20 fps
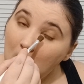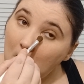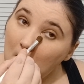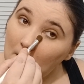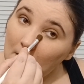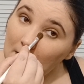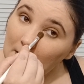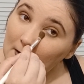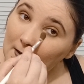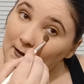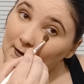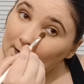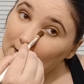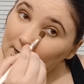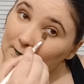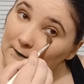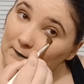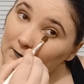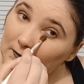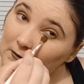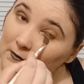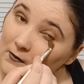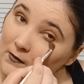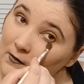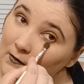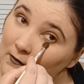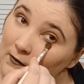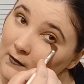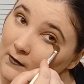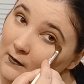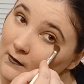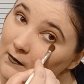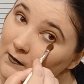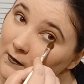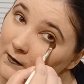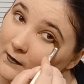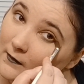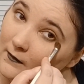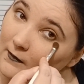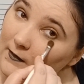But I do.
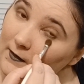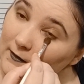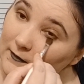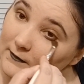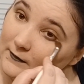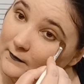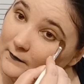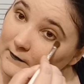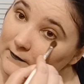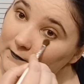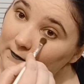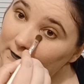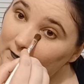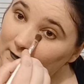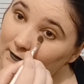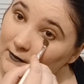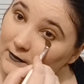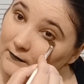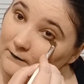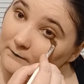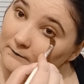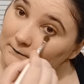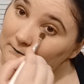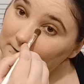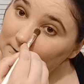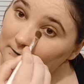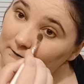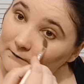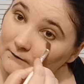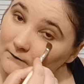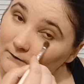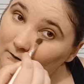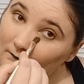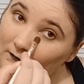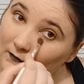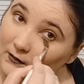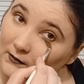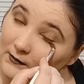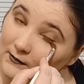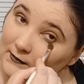Okay, let's go underneath
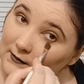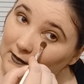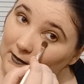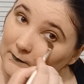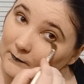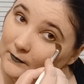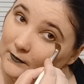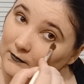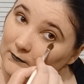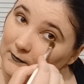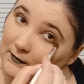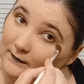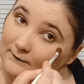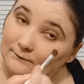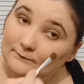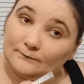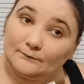and clean that up a little bit.